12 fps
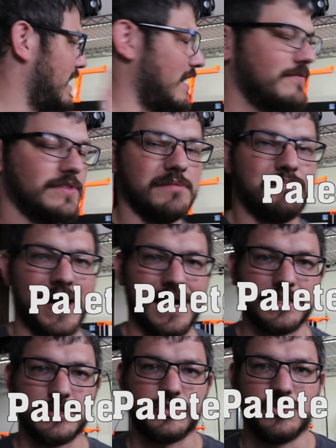have the
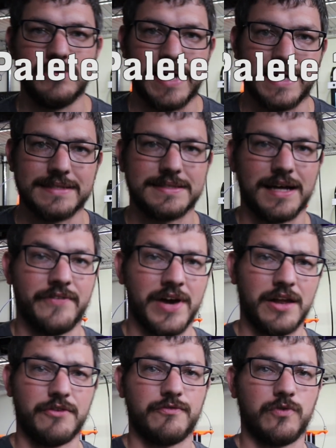palette 2S. I've
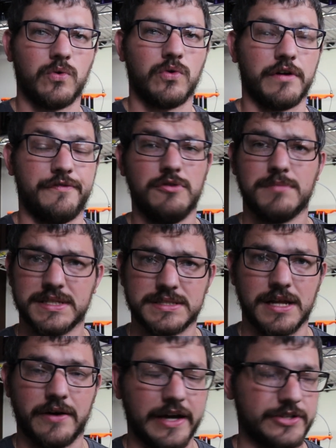had it for a few
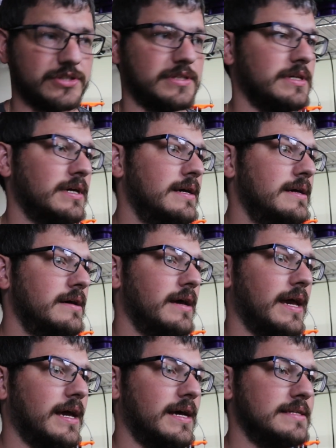months now actually,
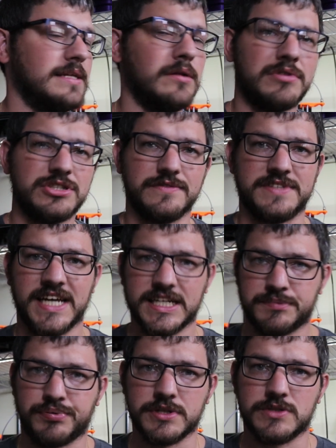and I did a bunch of
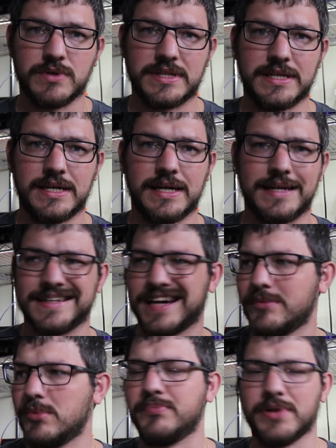test prints with it and
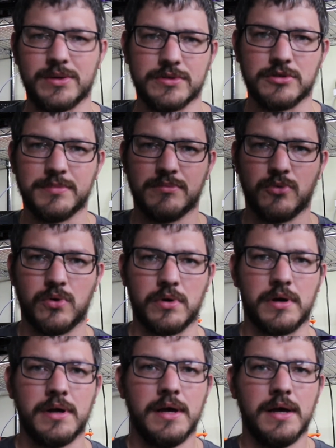kind of been playing with it a little bit
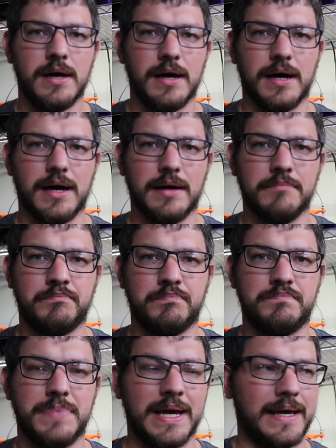more.
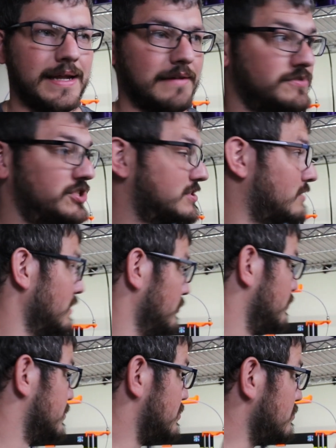And I've just got
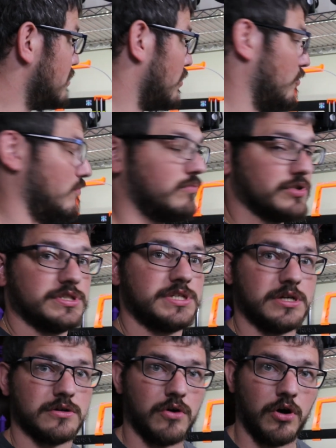it to its new home, which
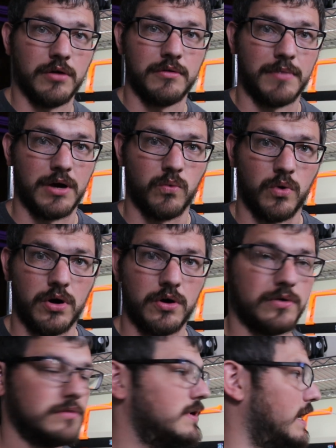is here on my
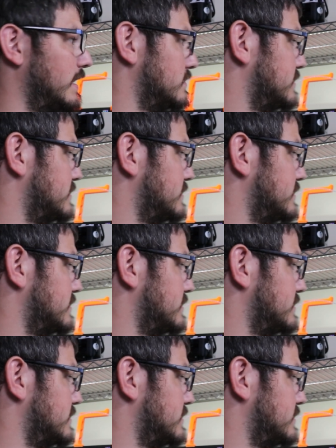wall, and